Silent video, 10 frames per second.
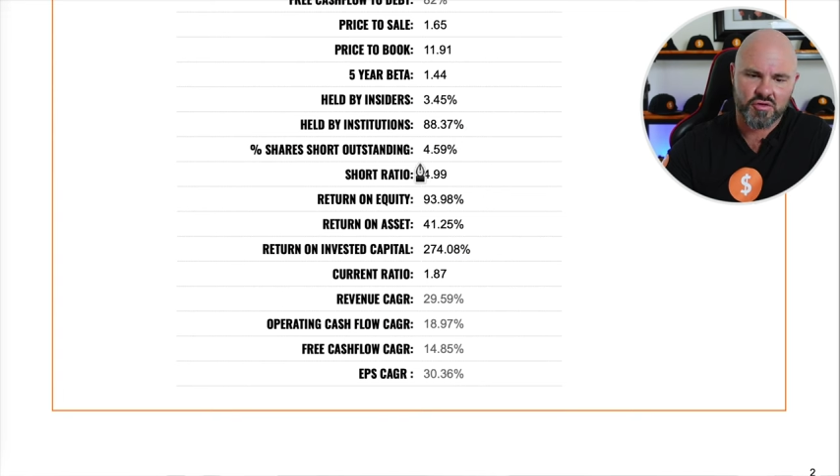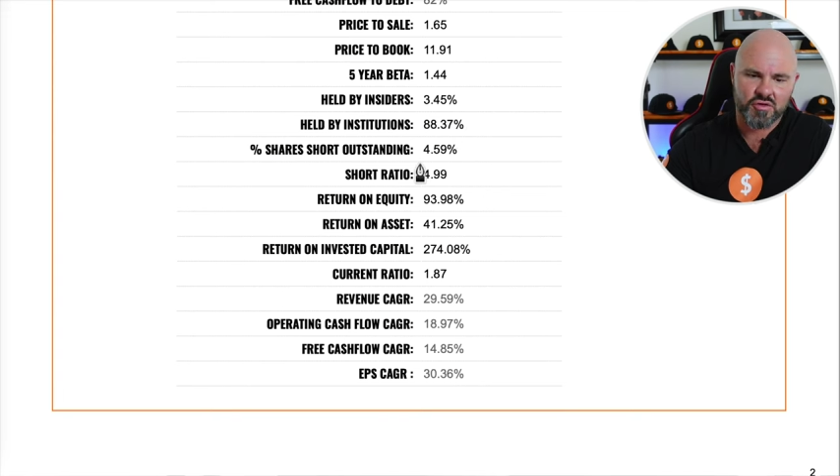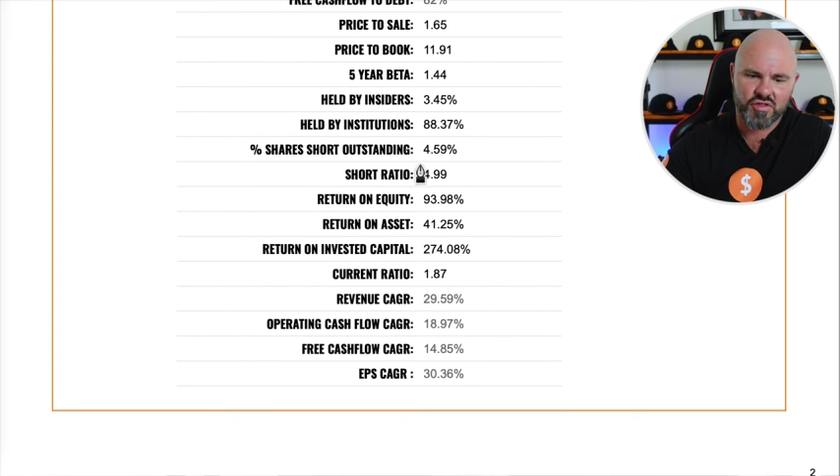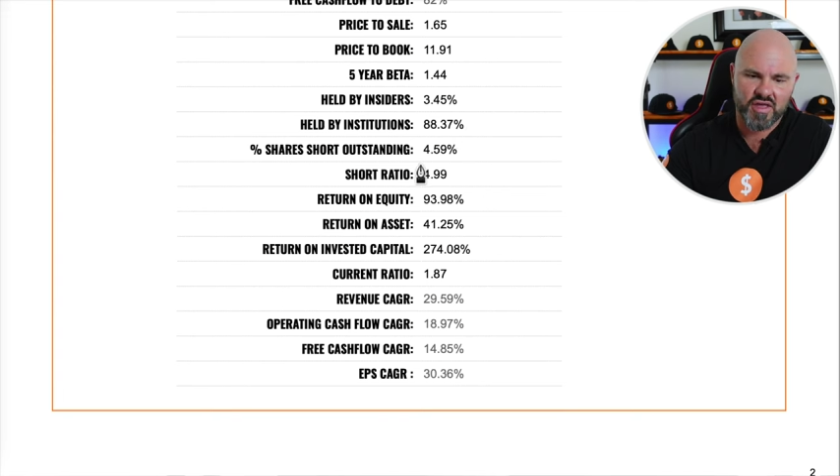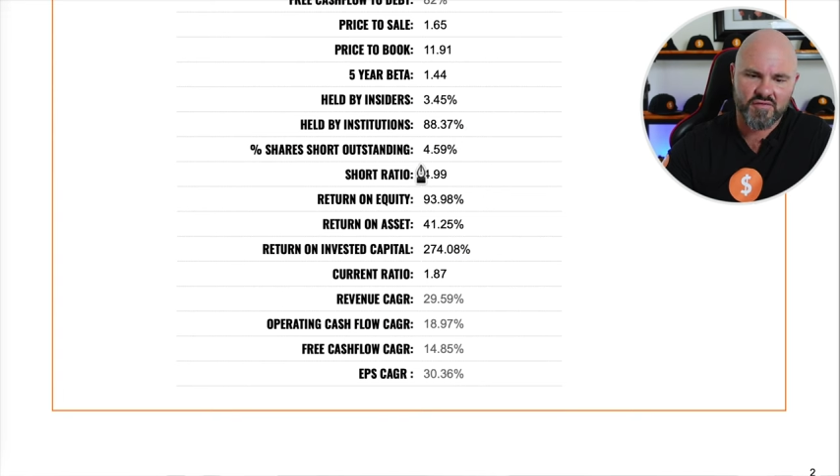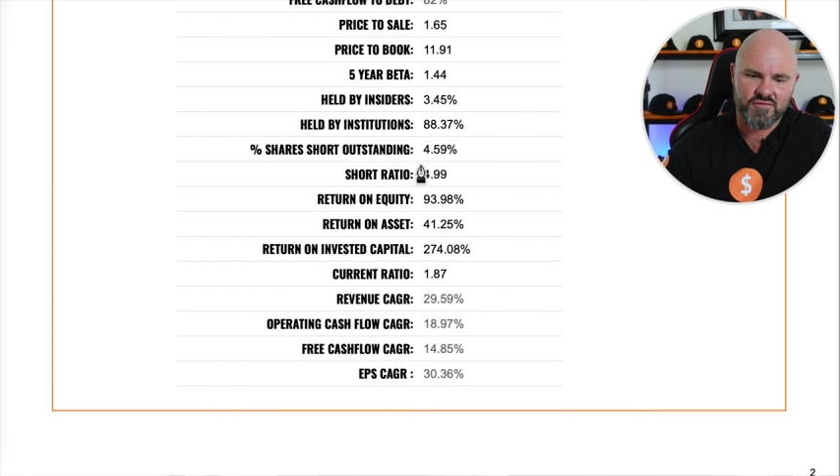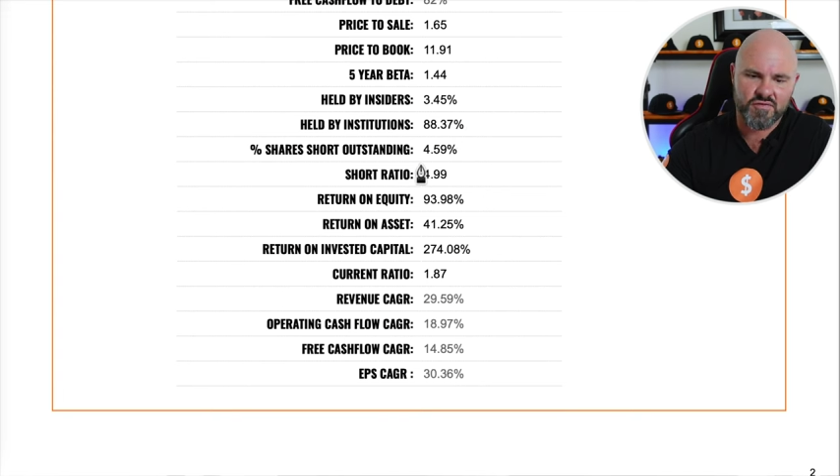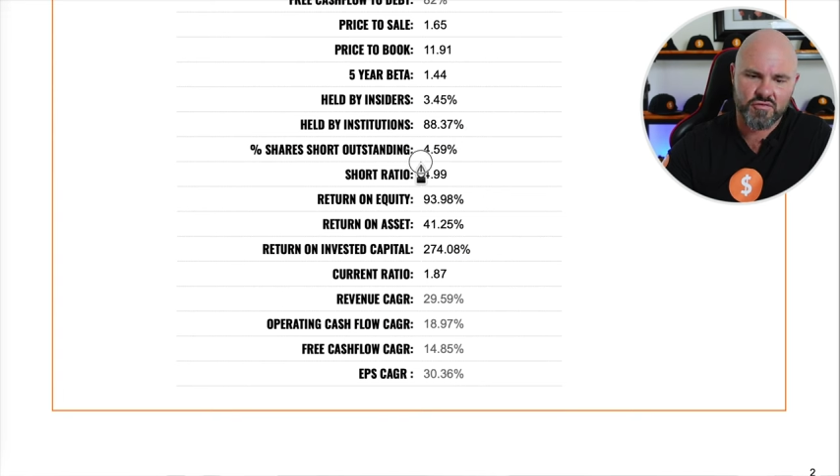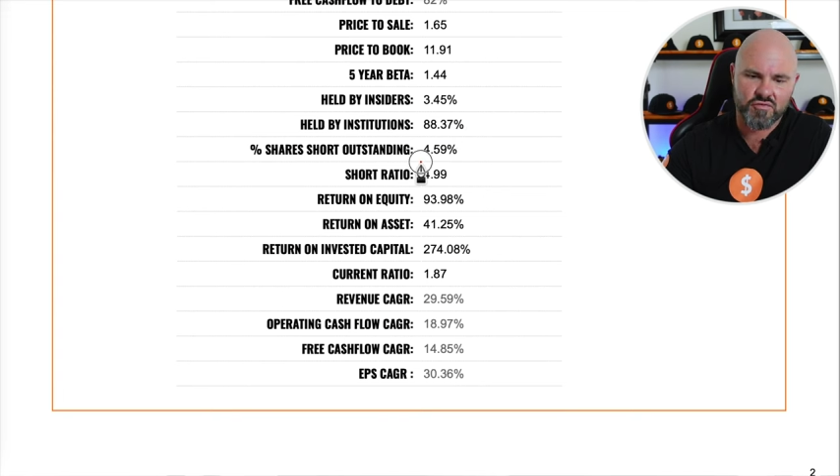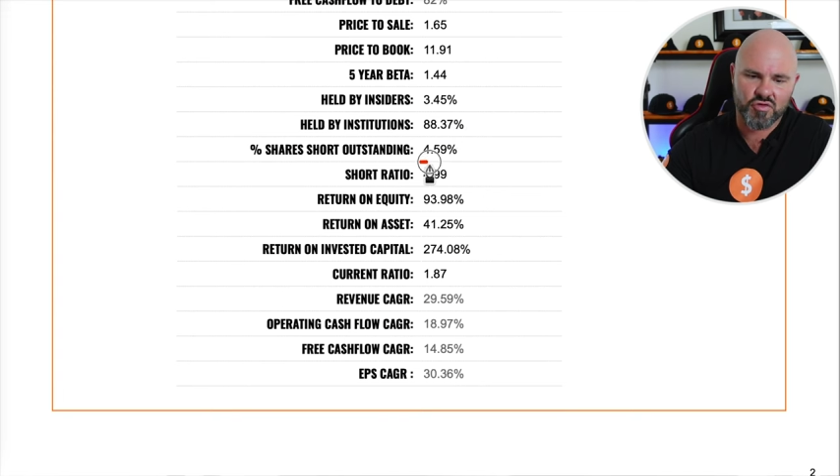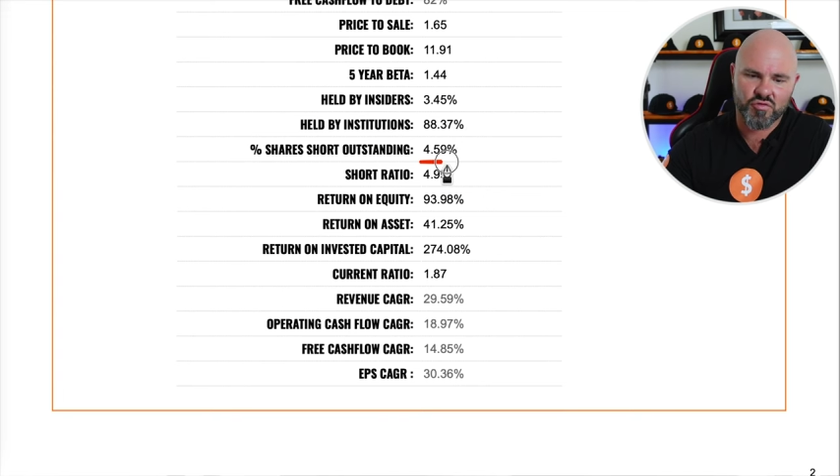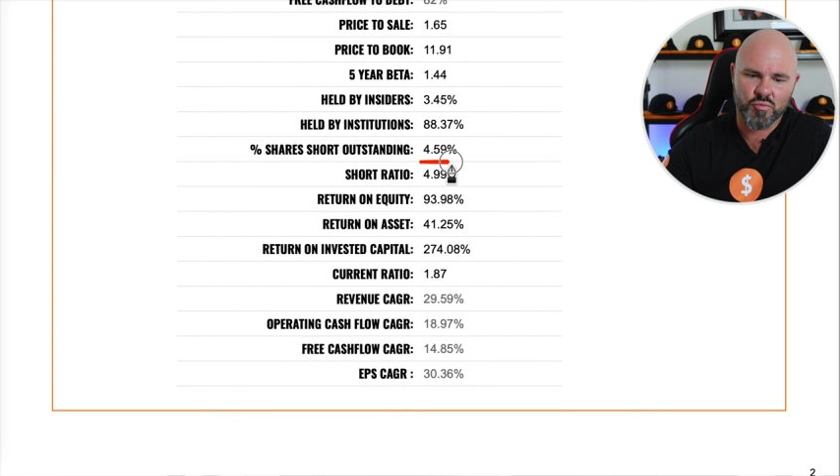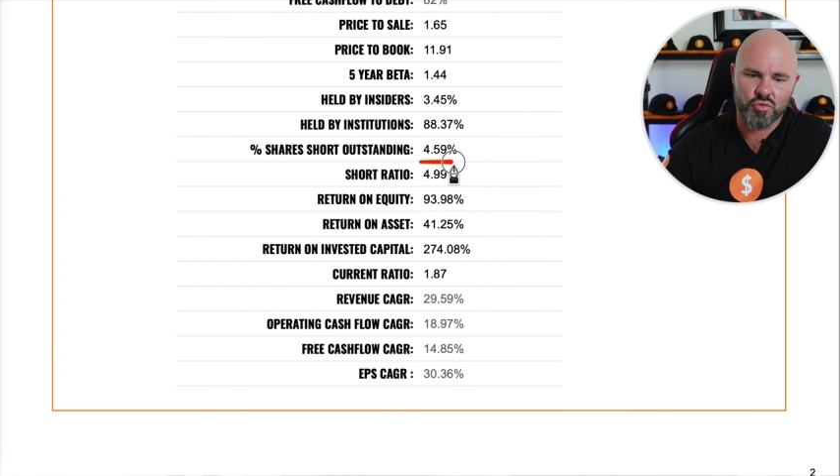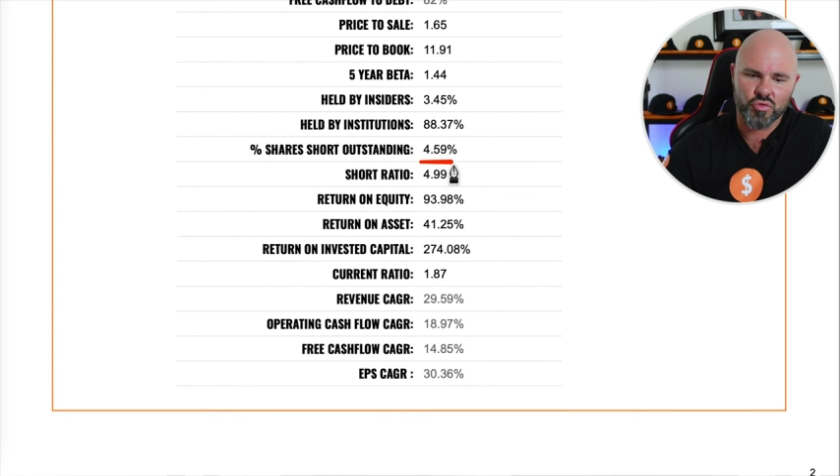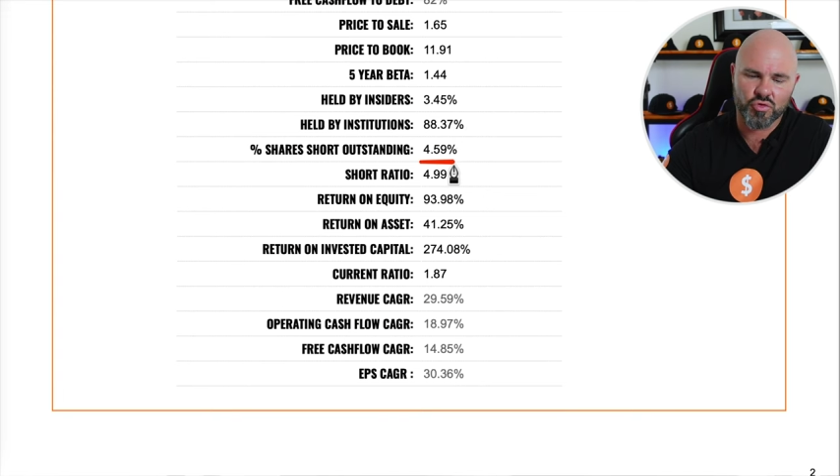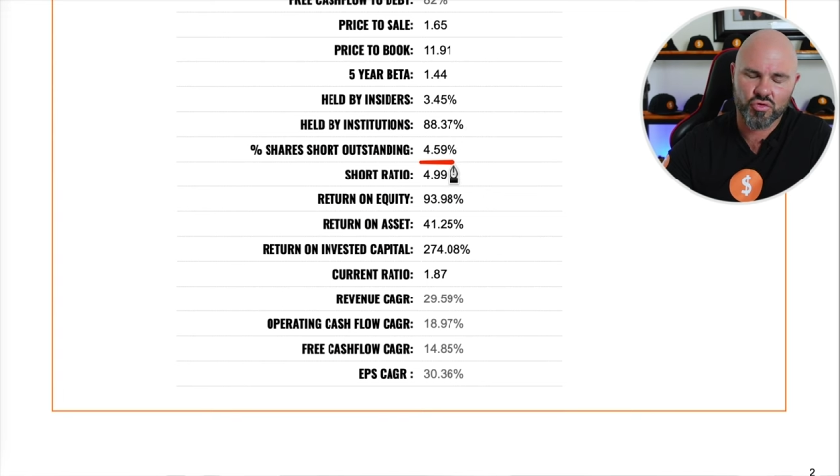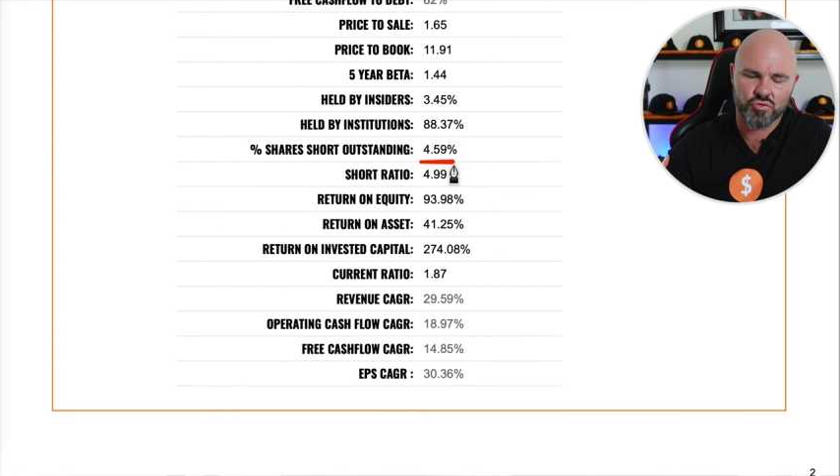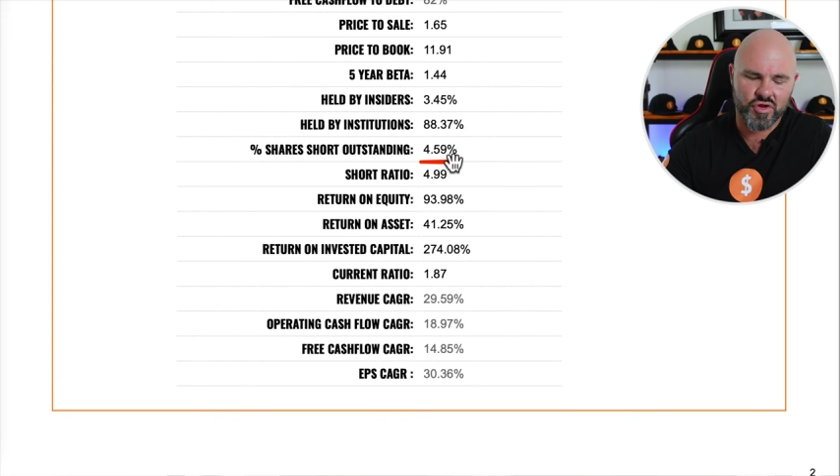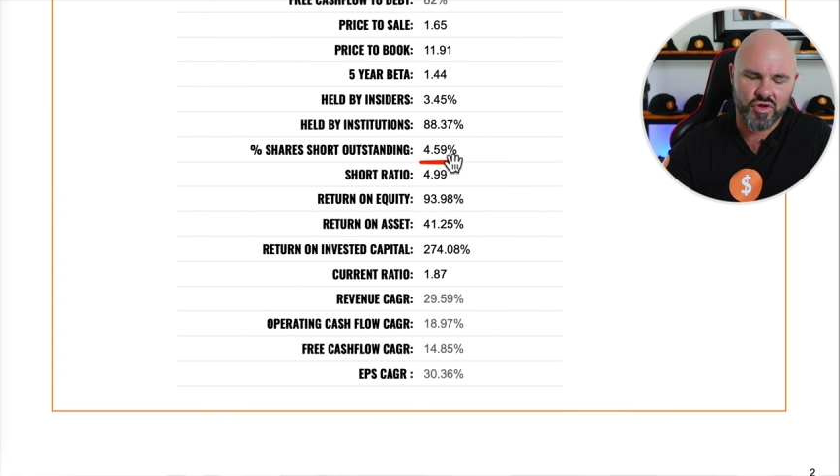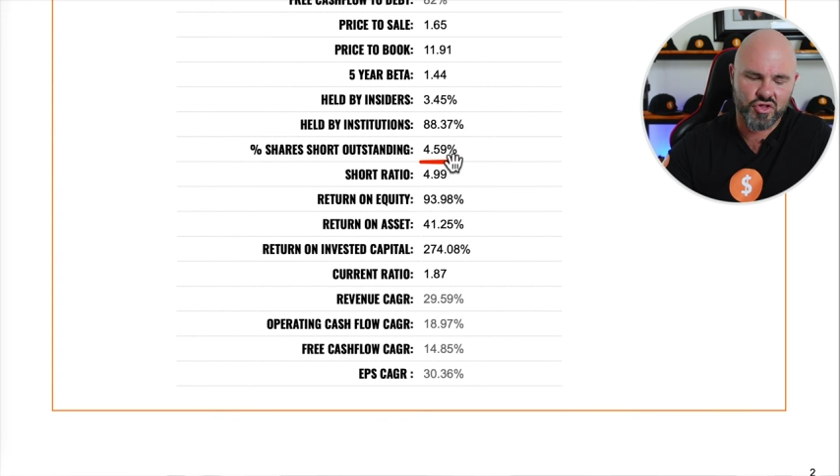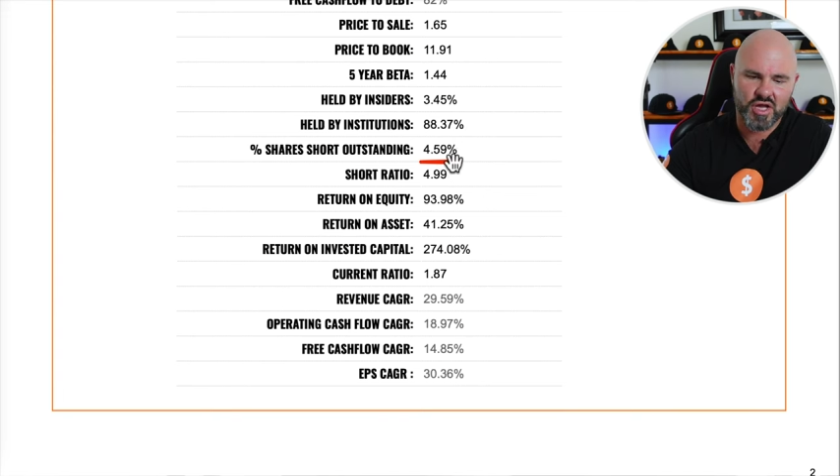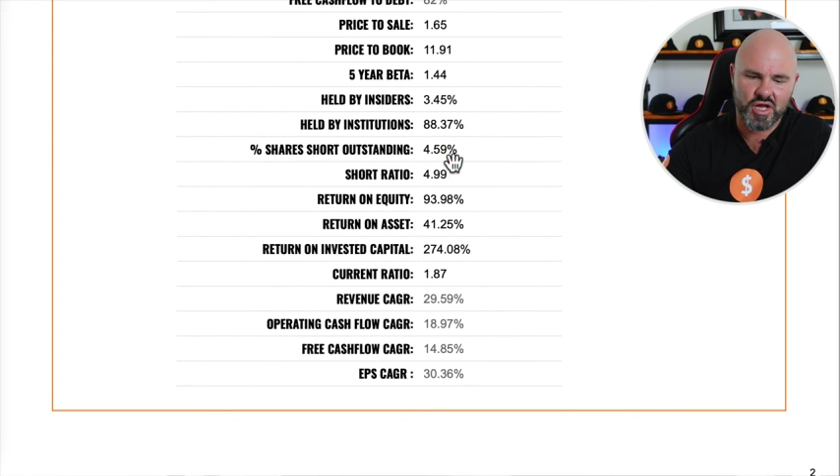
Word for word: There is a very, very small short ratio